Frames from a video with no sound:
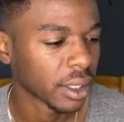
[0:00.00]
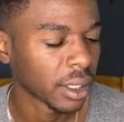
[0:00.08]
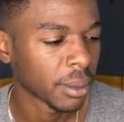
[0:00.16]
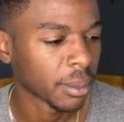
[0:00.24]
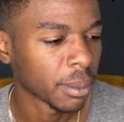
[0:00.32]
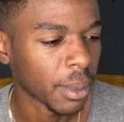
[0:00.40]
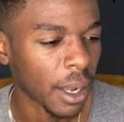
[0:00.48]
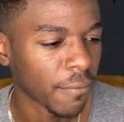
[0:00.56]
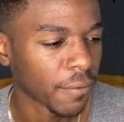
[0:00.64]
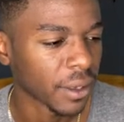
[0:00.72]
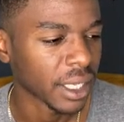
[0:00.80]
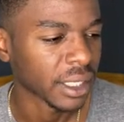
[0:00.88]
I
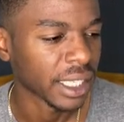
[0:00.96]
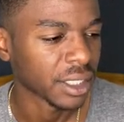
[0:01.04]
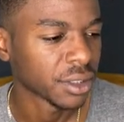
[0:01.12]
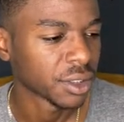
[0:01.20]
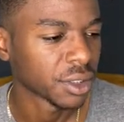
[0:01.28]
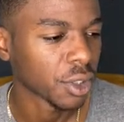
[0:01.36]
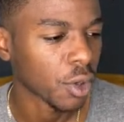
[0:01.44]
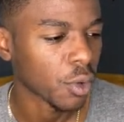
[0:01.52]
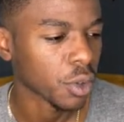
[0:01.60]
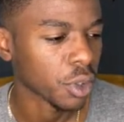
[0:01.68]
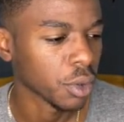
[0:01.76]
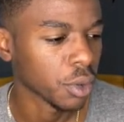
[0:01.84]
forget, they show
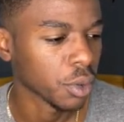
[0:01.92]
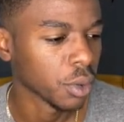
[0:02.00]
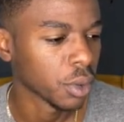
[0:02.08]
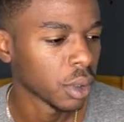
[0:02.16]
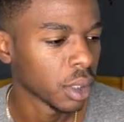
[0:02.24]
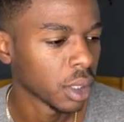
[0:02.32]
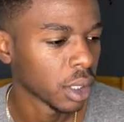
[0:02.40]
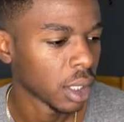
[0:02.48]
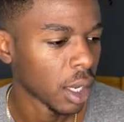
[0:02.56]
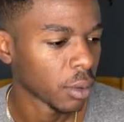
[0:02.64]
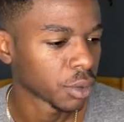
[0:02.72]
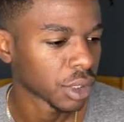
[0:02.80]
you,
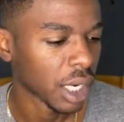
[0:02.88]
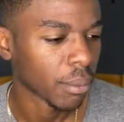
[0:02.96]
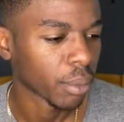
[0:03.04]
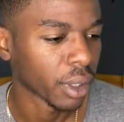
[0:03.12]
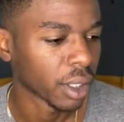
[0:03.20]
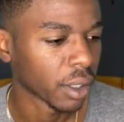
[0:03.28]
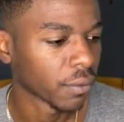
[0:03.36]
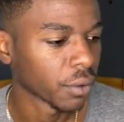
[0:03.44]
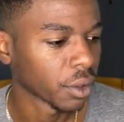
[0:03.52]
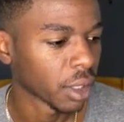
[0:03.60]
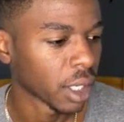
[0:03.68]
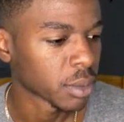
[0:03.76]
I was trying to bring it up for
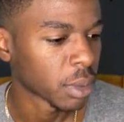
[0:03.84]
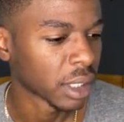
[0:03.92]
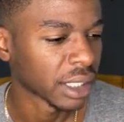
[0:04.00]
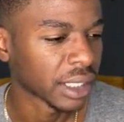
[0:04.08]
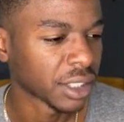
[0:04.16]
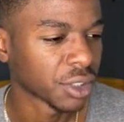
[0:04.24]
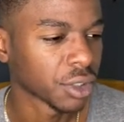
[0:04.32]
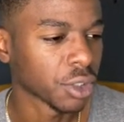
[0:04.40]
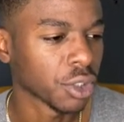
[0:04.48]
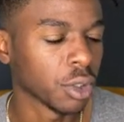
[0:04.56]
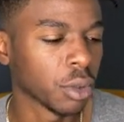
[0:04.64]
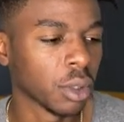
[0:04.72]
you guys, but I think they show
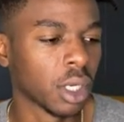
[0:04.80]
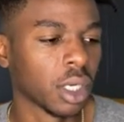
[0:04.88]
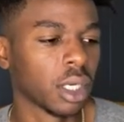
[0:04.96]
you